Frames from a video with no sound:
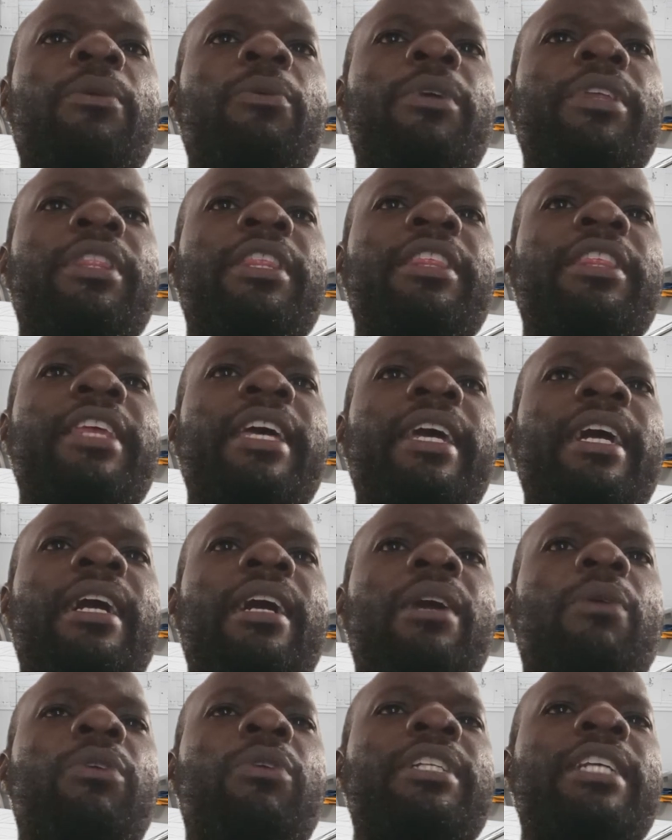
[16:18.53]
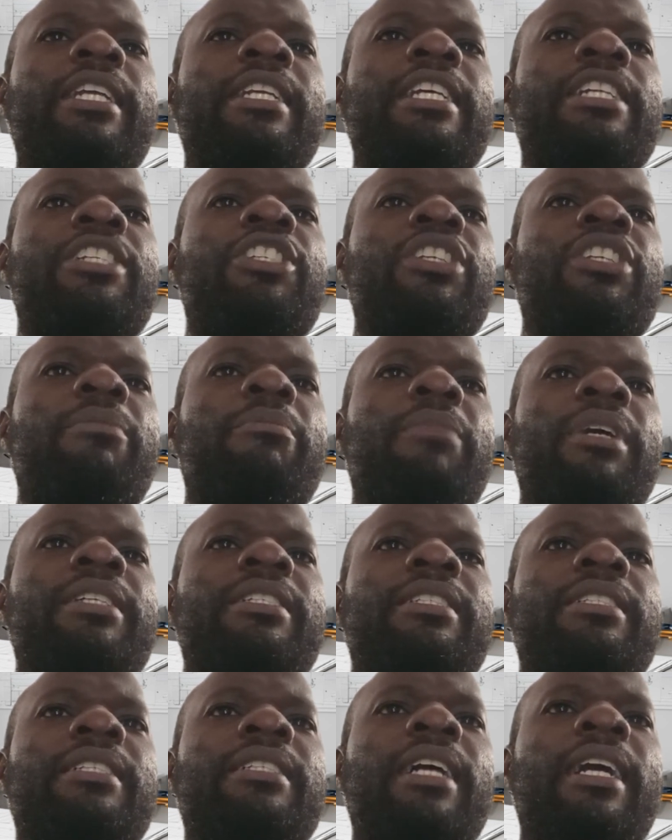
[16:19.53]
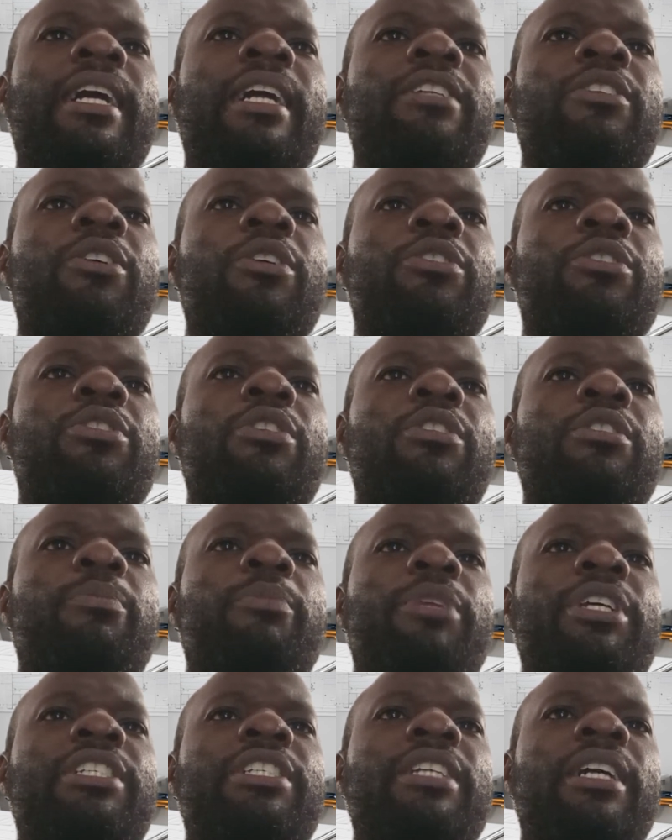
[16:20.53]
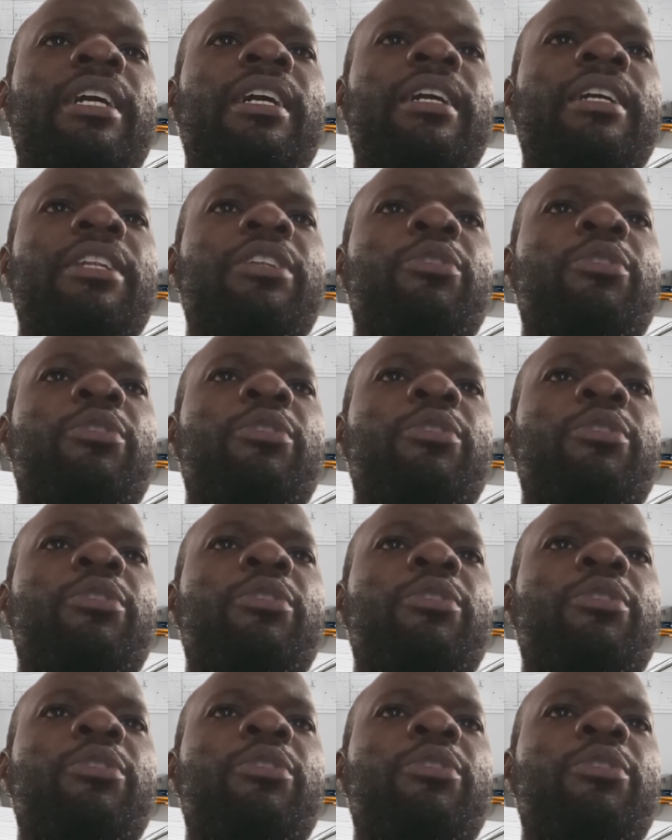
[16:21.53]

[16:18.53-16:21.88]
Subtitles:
With their watertight chambers and controlled pressure,